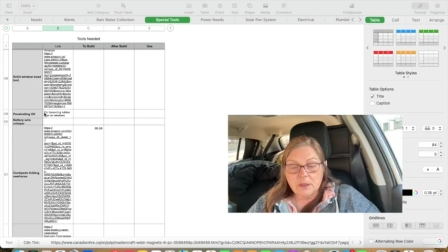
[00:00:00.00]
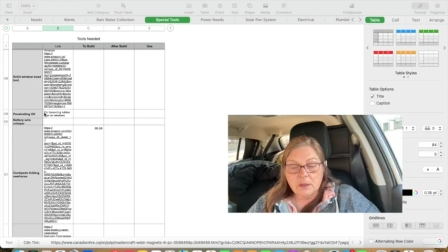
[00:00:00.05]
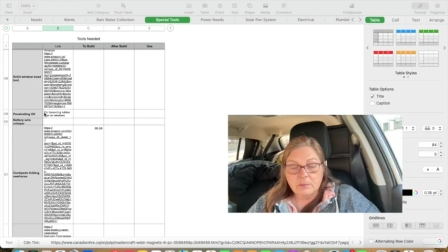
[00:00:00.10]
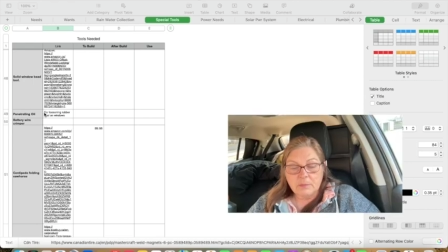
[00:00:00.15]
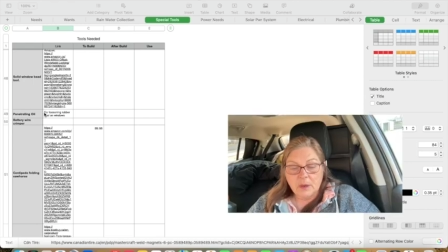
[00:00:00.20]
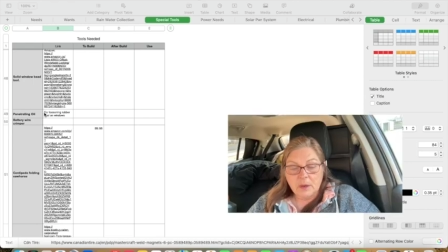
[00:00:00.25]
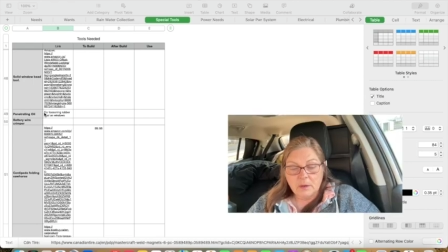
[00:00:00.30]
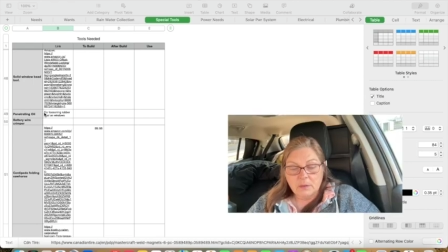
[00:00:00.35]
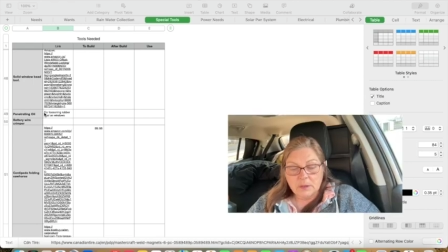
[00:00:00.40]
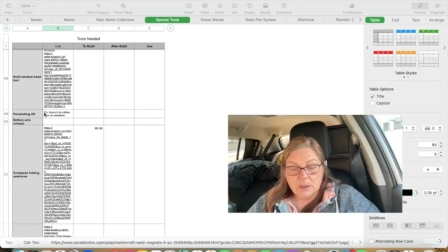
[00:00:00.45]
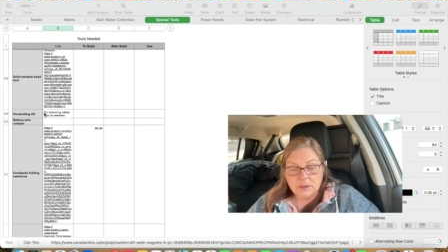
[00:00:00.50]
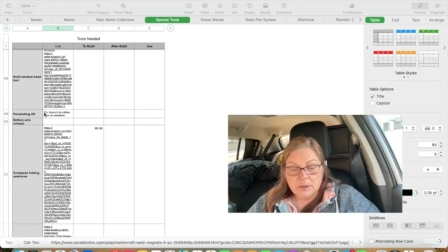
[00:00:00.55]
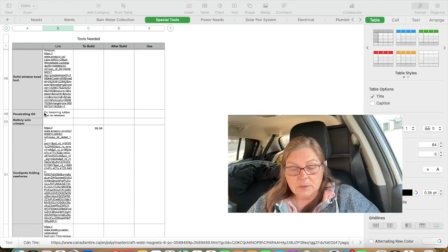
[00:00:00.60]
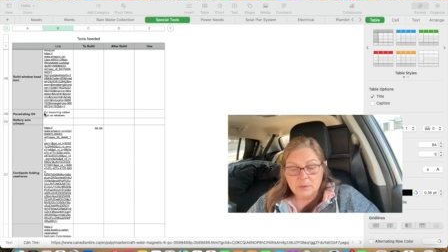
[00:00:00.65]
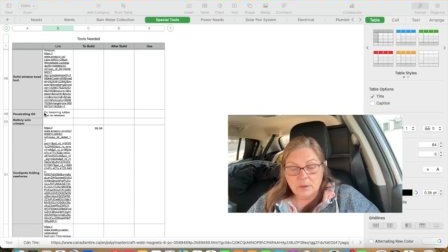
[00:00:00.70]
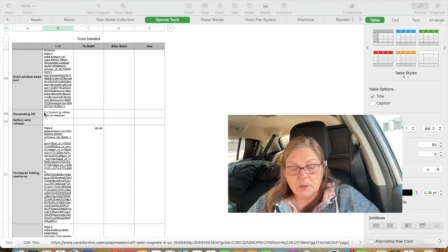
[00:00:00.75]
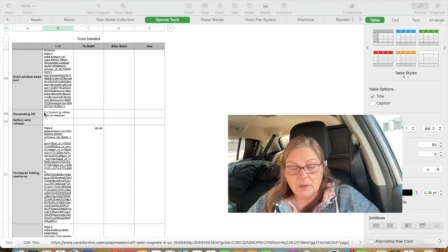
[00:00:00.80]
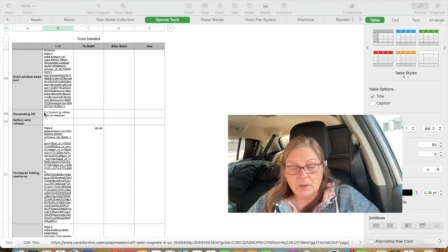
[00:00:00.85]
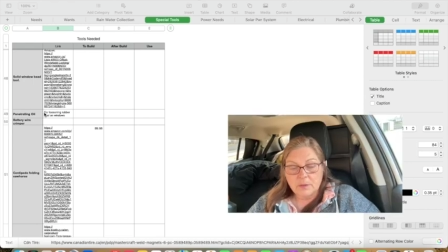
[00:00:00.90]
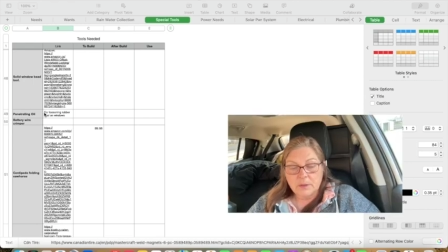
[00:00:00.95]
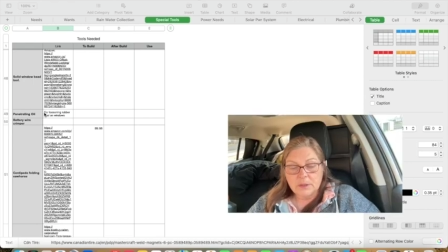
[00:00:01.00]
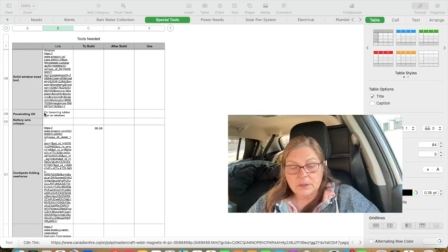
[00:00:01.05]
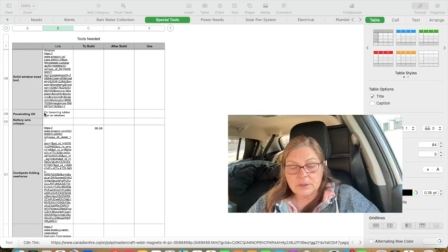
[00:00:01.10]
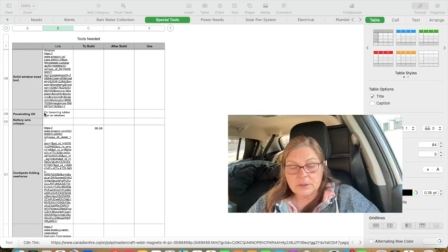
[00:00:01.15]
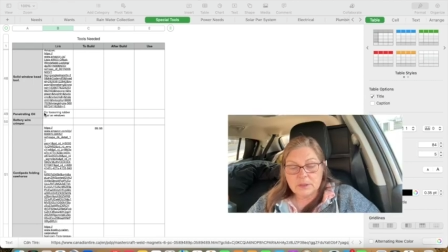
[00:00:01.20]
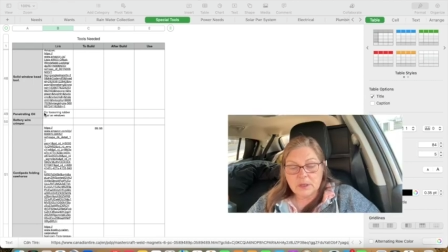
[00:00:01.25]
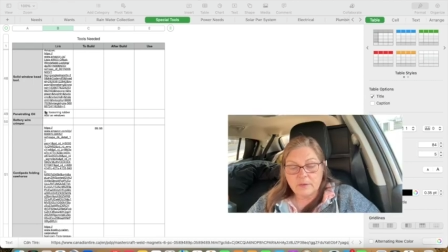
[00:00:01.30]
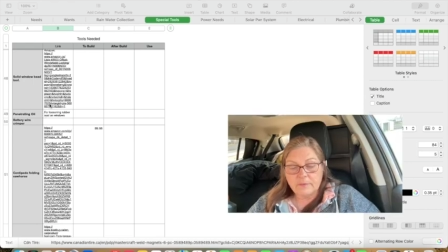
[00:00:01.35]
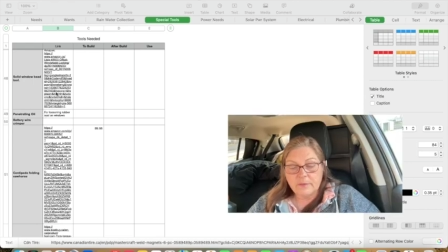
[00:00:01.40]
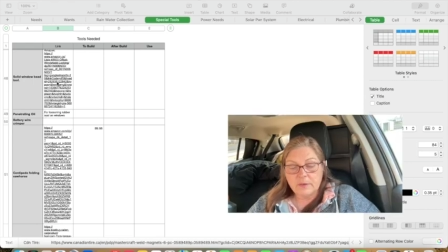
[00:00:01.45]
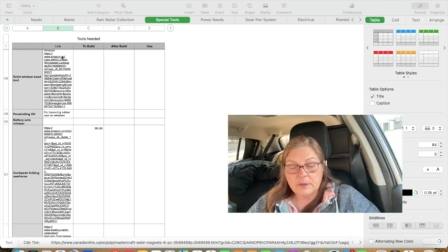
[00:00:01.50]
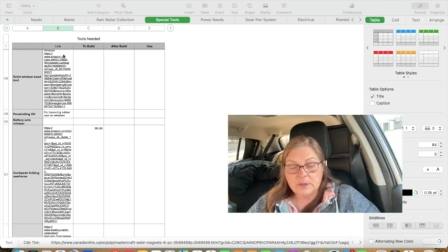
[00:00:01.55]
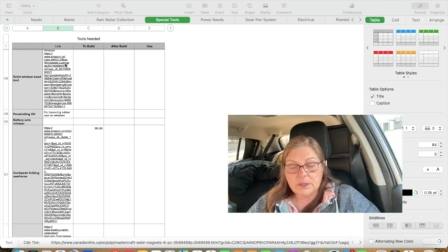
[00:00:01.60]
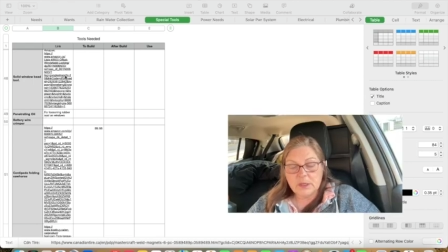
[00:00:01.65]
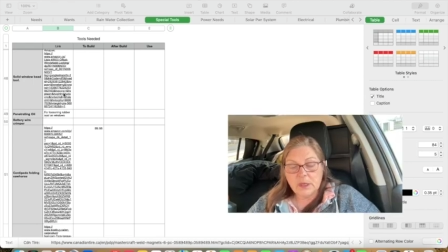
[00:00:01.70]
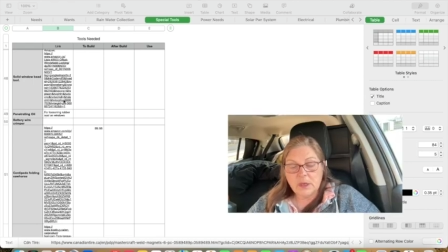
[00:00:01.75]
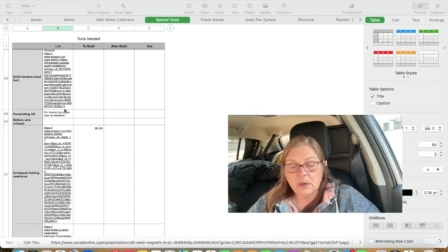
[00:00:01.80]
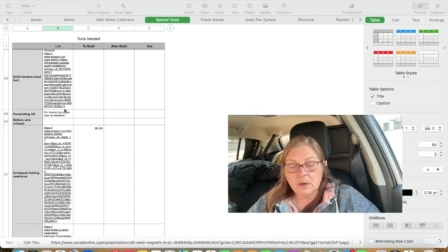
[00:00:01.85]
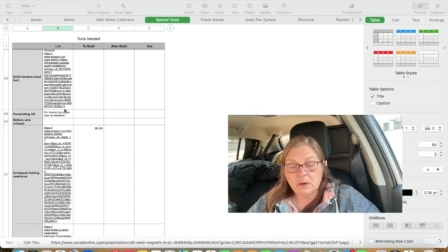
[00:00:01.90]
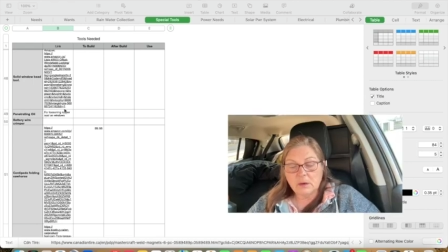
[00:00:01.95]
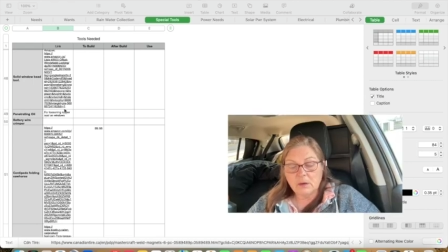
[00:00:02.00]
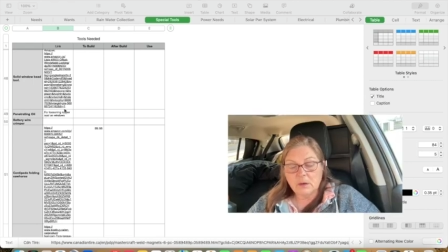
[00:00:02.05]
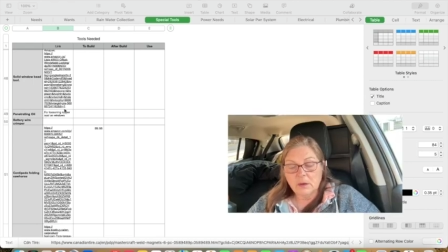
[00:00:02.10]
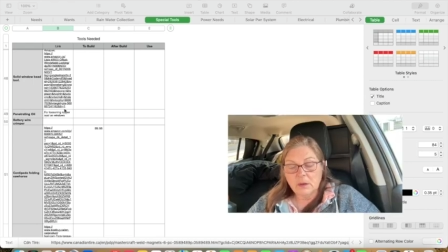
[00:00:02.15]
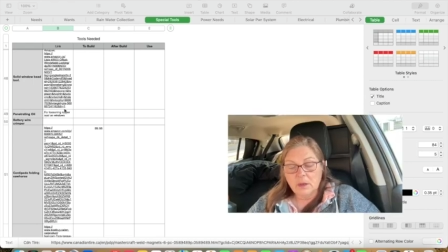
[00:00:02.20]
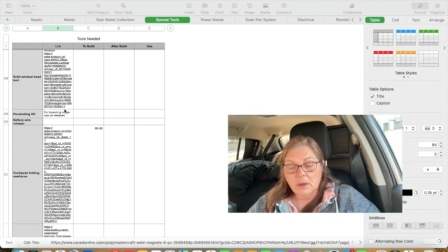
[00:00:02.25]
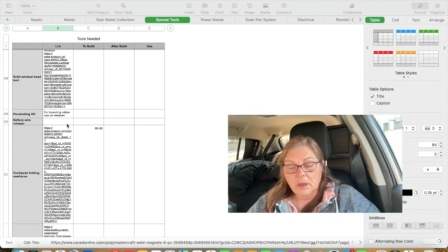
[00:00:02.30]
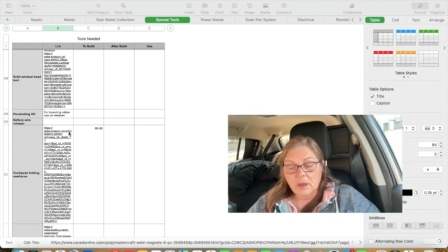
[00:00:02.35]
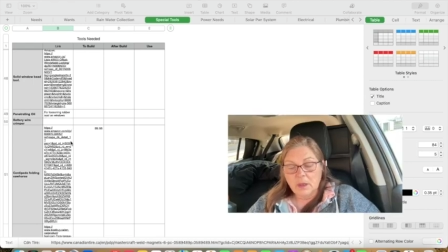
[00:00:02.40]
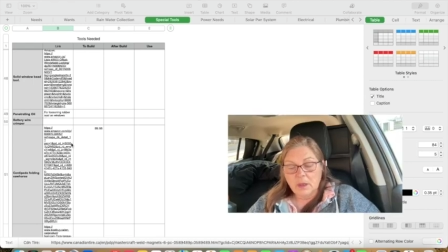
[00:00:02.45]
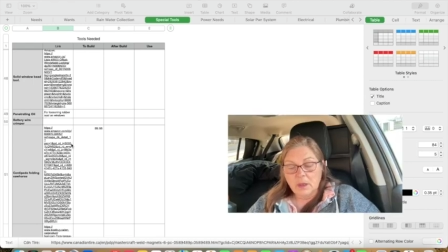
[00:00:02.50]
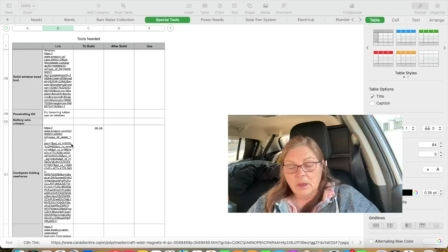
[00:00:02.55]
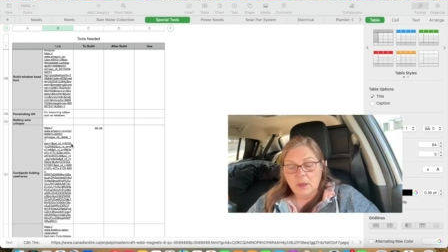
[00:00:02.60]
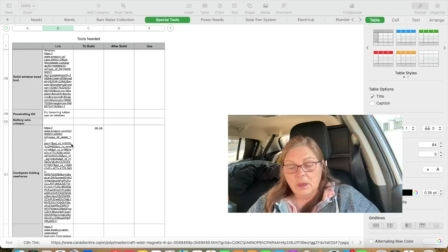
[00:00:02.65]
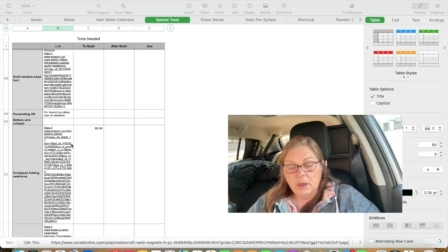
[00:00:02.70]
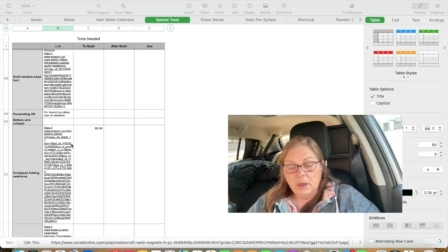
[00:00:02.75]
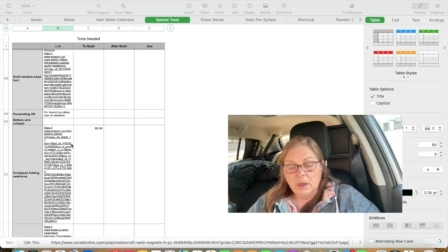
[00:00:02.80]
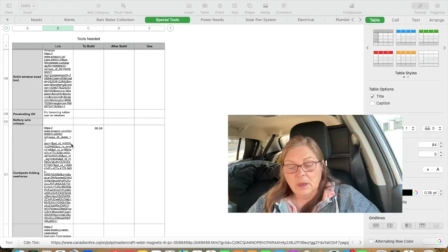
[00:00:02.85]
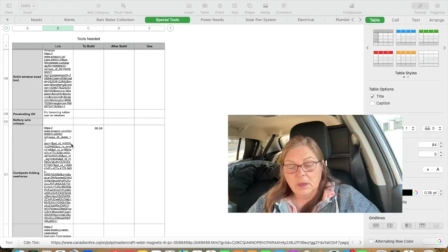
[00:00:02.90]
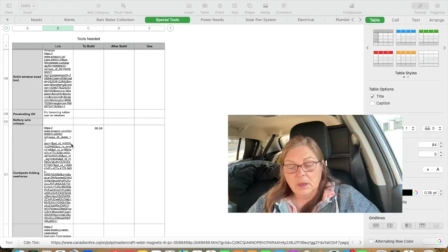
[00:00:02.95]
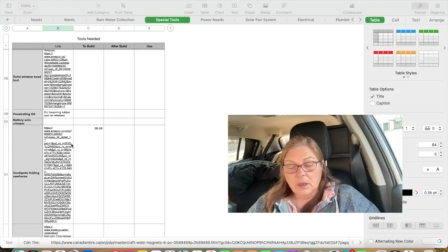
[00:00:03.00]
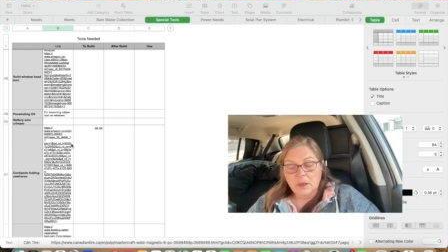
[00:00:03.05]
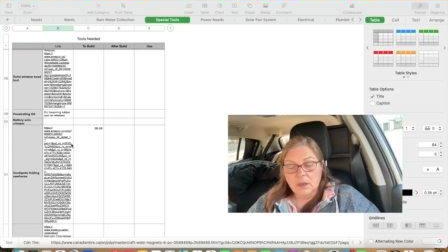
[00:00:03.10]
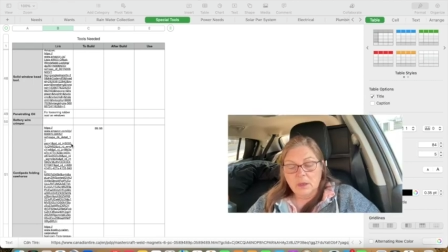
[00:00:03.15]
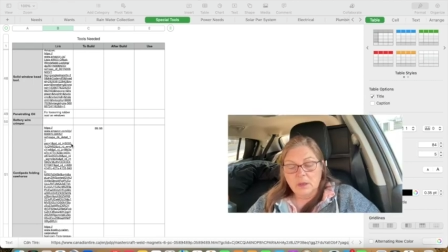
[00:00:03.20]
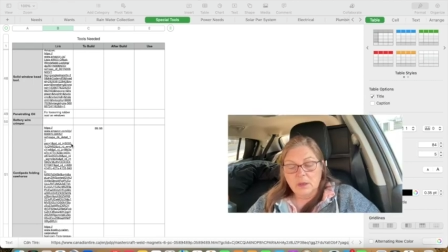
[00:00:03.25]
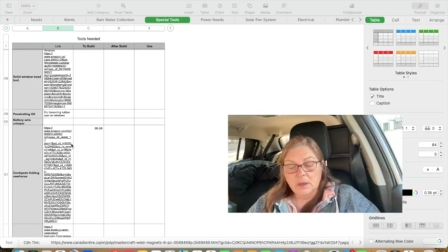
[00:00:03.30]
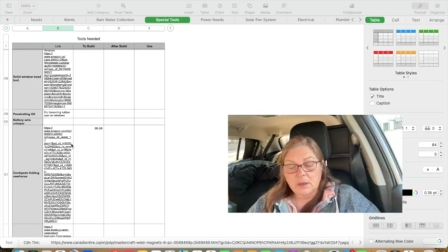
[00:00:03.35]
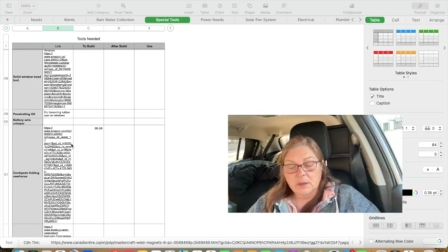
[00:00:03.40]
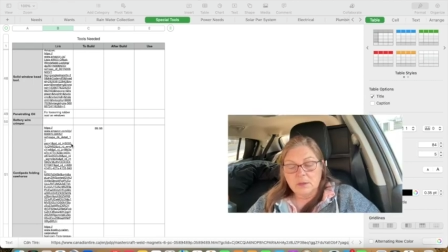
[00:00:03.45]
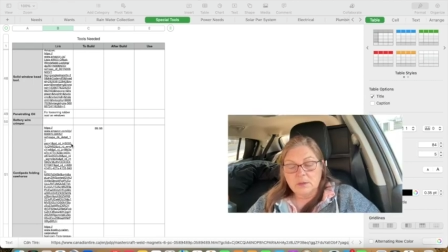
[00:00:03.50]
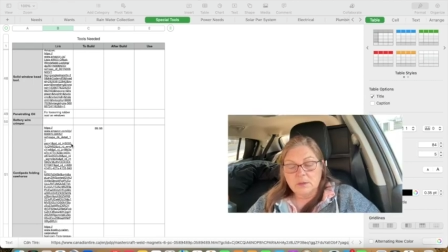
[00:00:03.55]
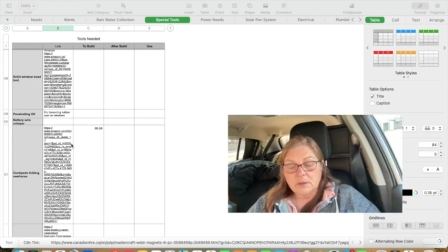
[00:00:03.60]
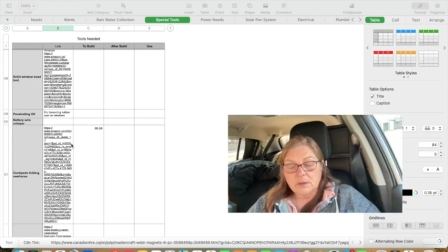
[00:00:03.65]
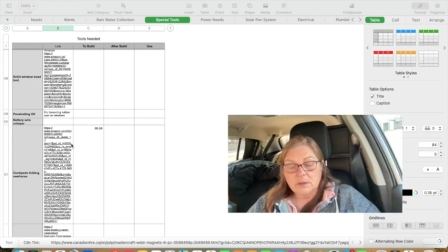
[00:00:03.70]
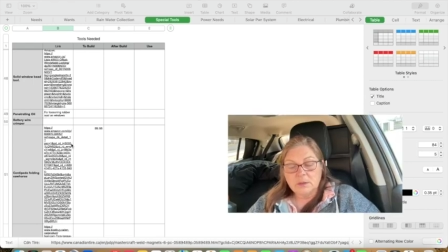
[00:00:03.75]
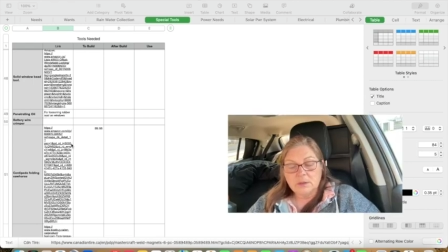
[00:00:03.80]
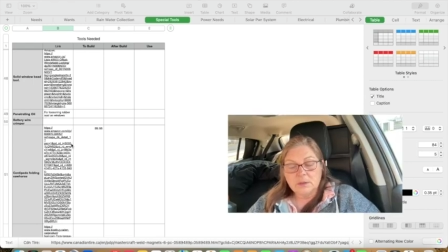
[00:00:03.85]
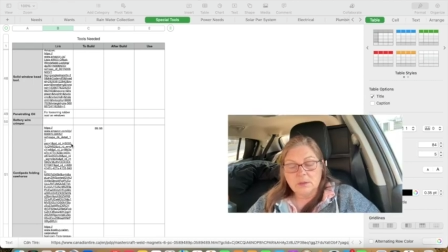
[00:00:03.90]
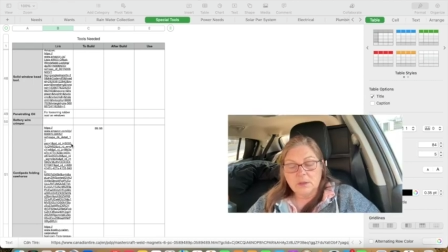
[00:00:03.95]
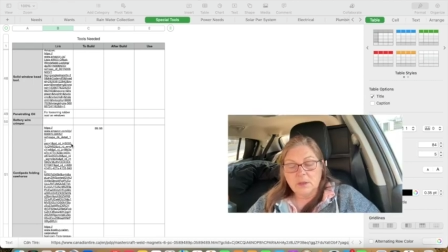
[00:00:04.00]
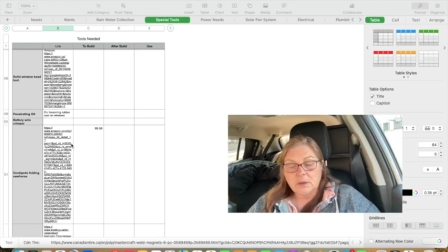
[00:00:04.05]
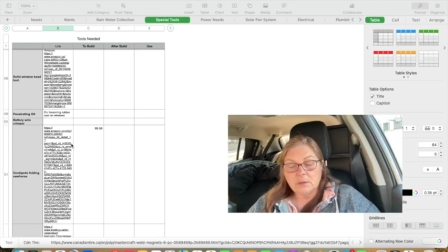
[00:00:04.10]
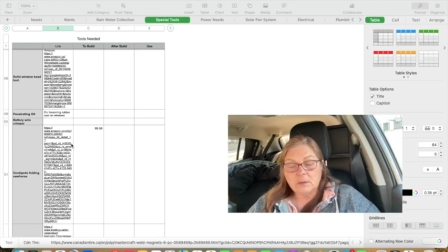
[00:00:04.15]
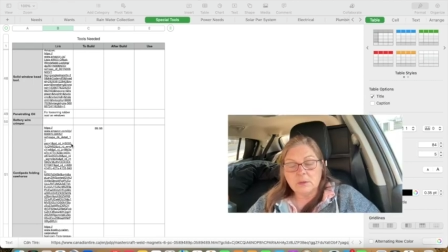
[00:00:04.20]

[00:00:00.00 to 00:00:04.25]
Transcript: them out. That's what all this stuff is here. And, you know,